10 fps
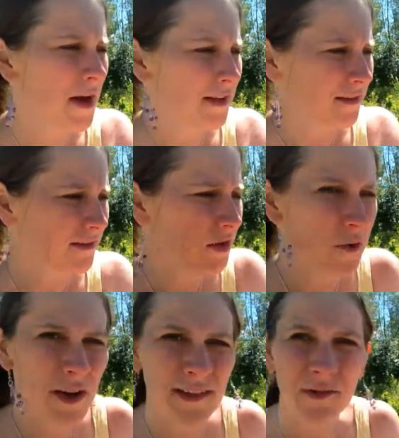one,
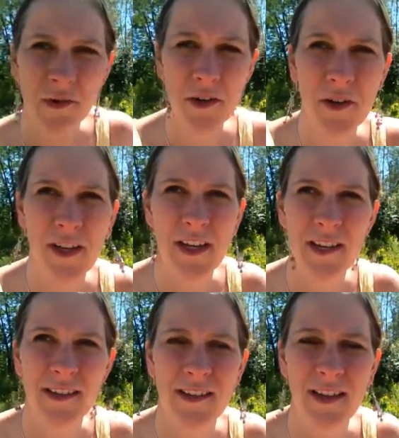donuts or
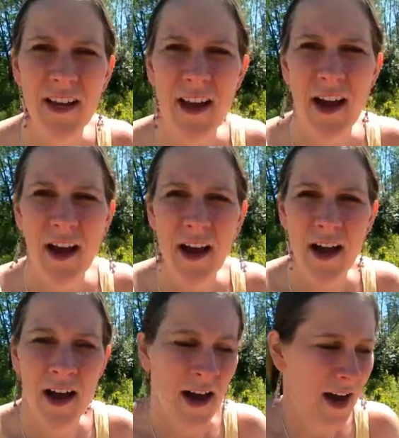cookies?
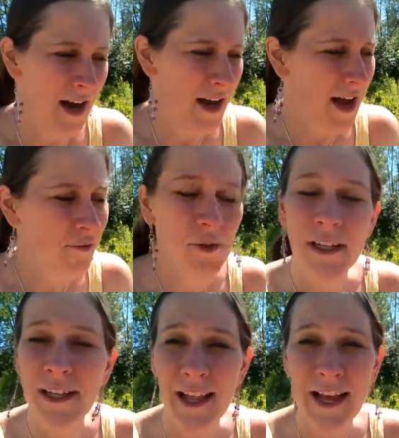I
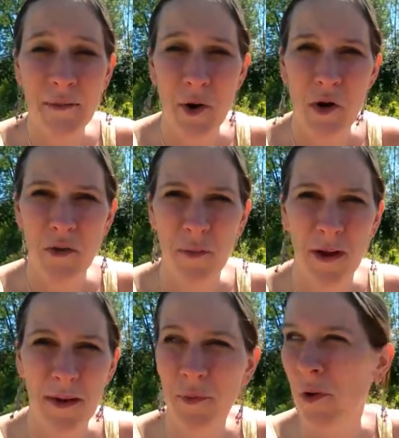really like both,
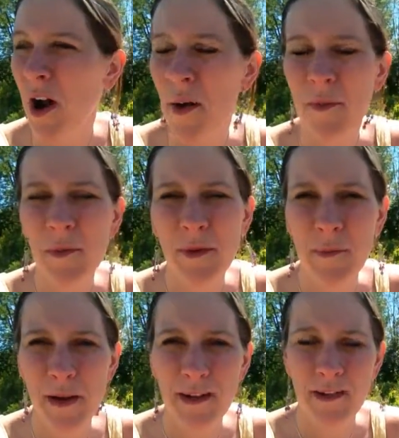but I'd
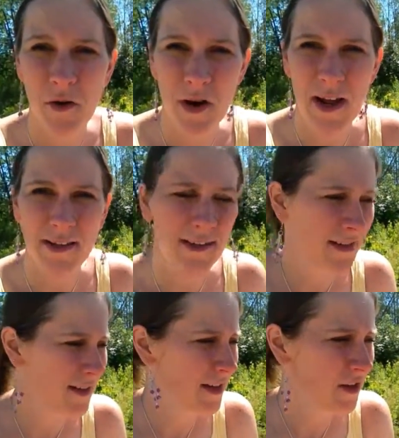probably pick
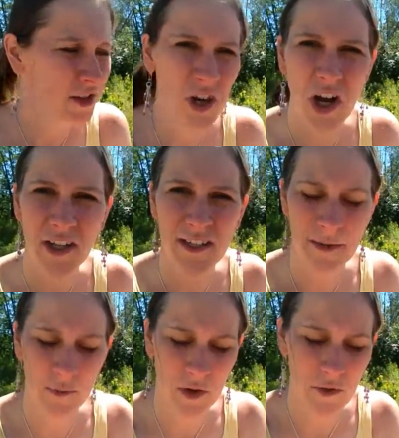donuts. A good chocolate
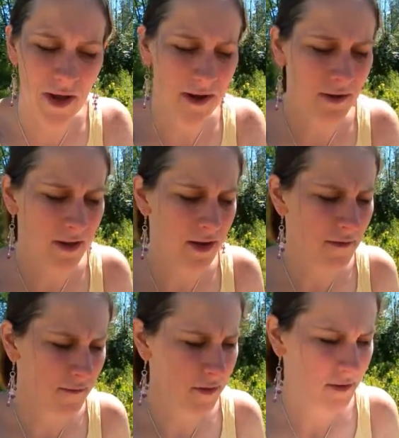dip donut.
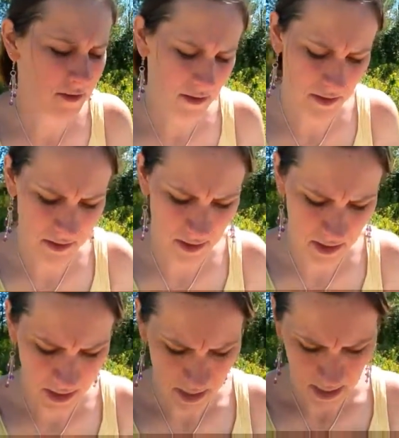Careful.
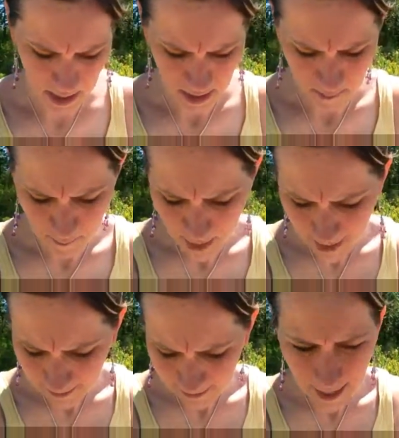
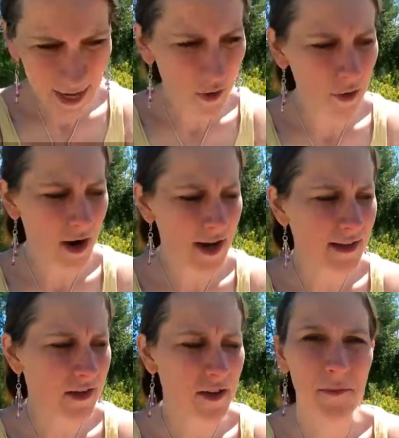Baked cake or
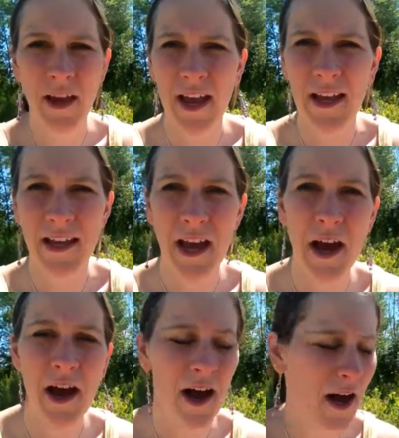ice cream cake?
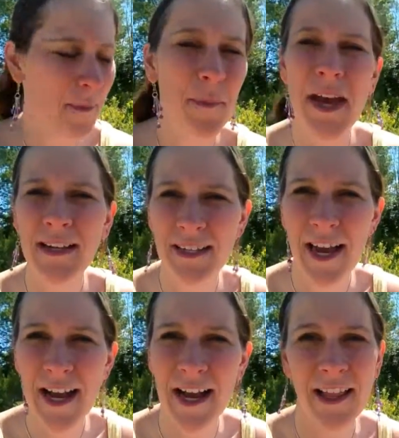Baked
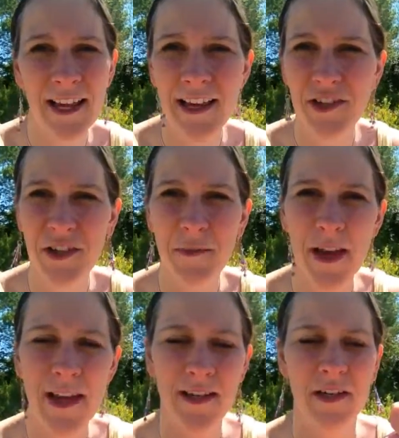cake. I like ice cream
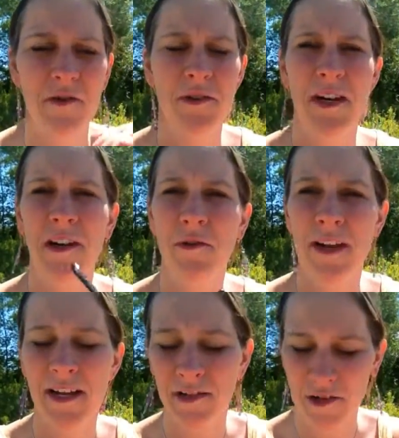cake too. Dairy
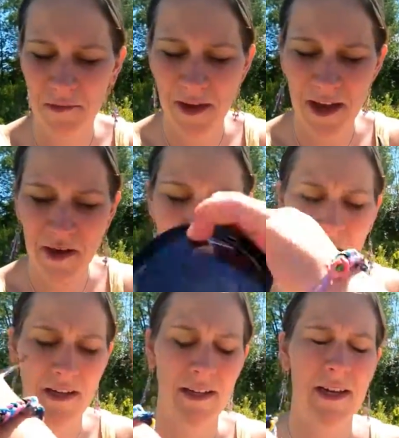Queen ice cream cake,
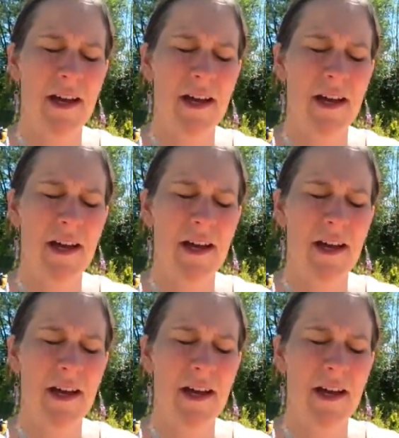but